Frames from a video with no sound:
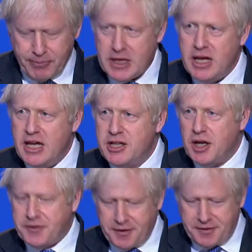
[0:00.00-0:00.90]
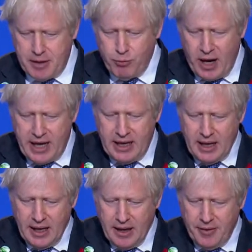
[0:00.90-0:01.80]
In just the same way
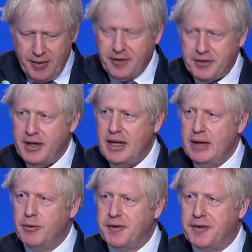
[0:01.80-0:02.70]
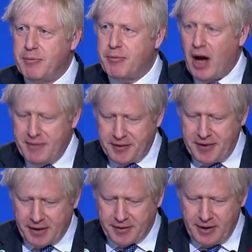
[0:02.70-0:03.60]
that it was the private
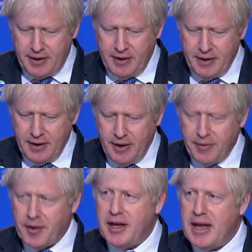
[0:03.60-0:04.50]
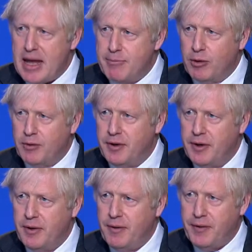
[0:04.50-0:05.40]
sector that enabled
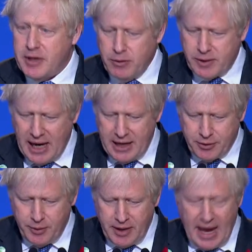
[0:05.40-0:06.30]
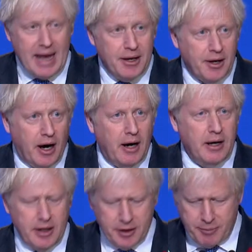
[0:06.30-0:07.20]
the UK to end
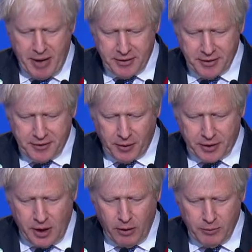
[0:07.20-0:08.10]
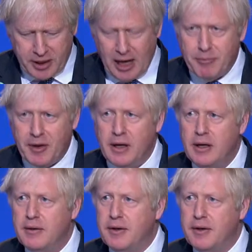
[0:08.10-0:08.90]
our dependence on coal, become the,